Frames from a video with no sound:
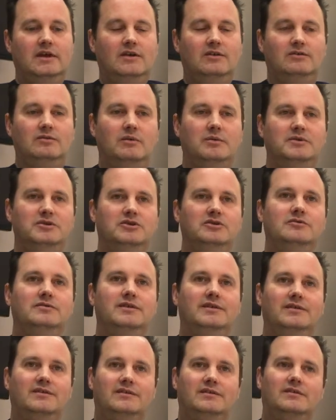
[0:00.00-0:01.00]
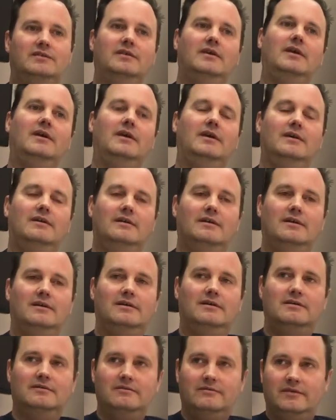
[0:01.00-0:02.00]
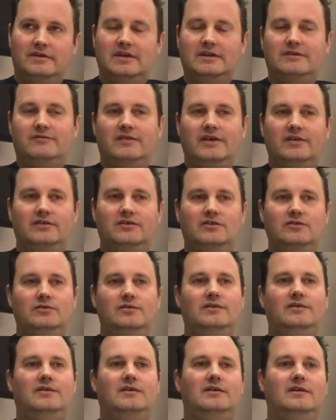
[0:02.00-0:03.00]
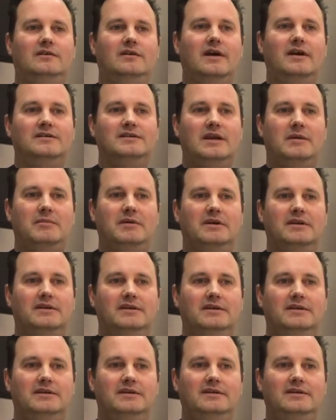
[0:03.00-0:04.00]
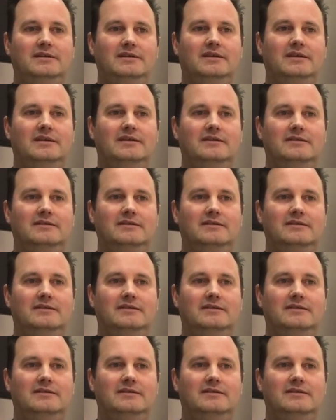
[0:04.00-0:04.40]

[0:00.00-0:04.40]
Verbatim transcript: So what we do is identify students that are academically